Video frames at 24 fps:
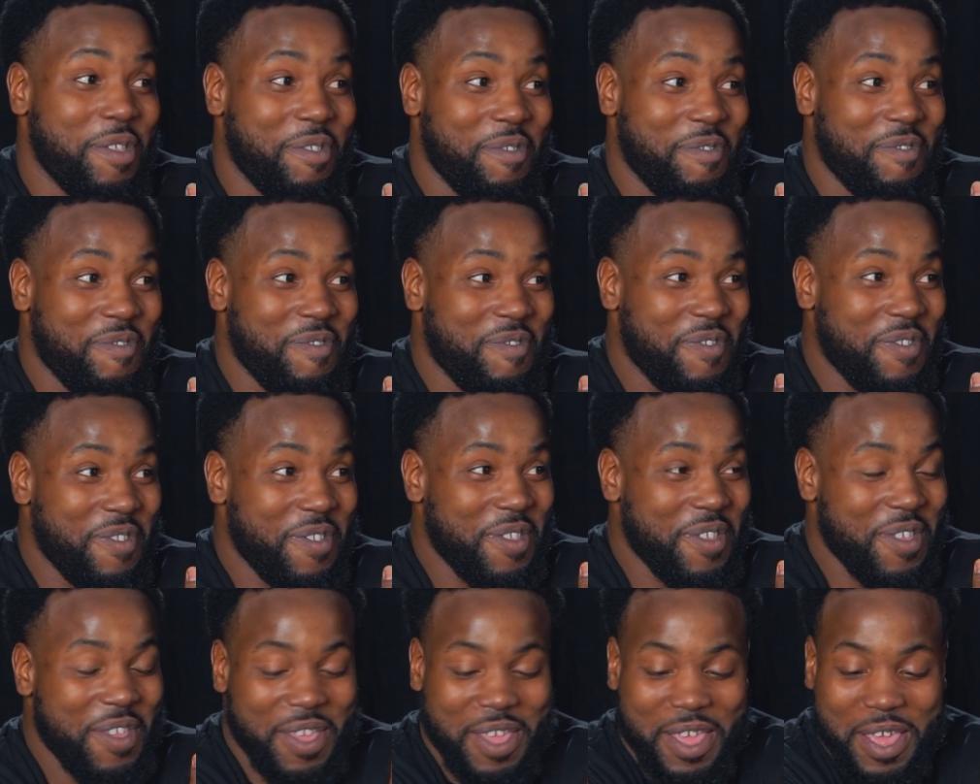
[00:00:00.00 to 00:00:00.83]
I
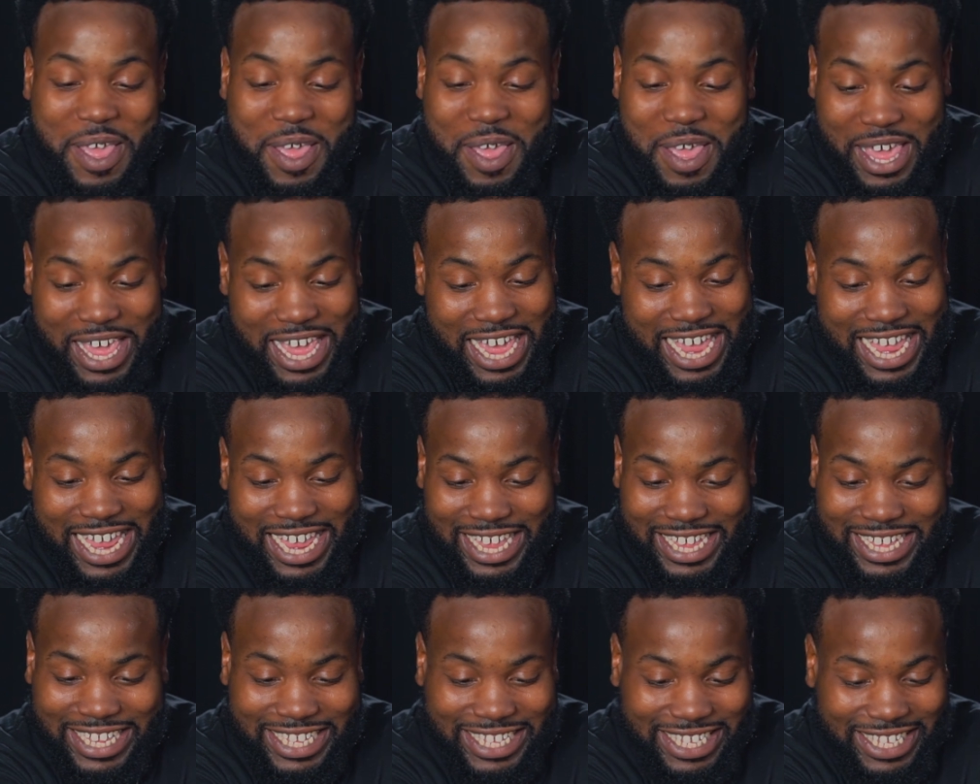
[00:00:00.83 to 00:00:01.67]
haven't. I just
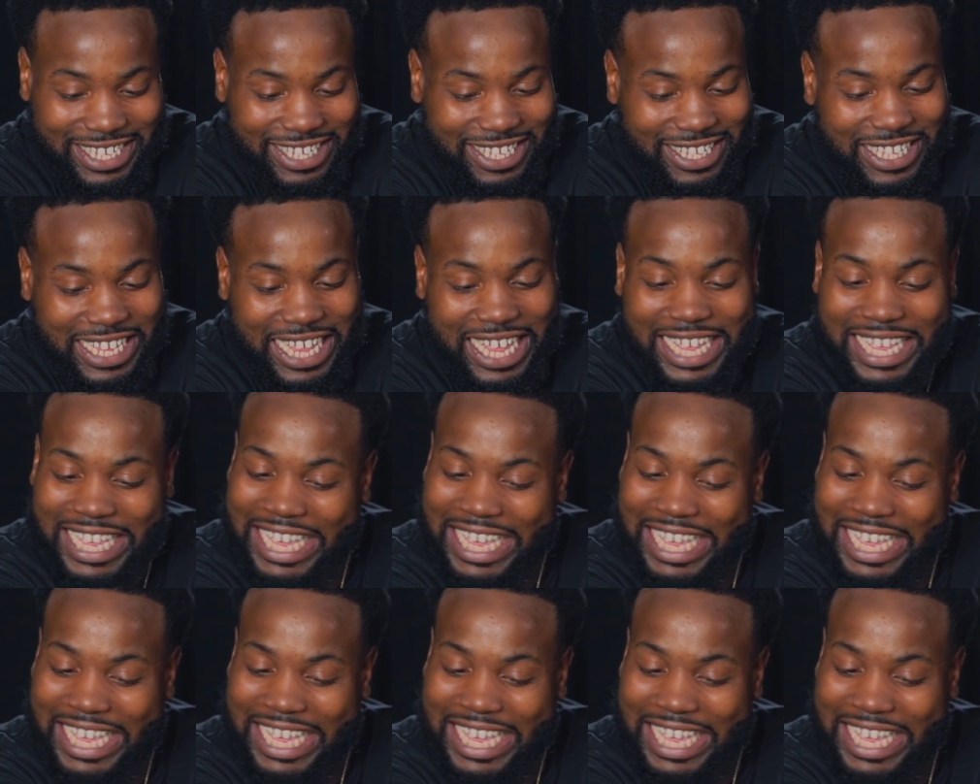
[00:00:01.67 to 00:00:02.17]
scroll on Twitter.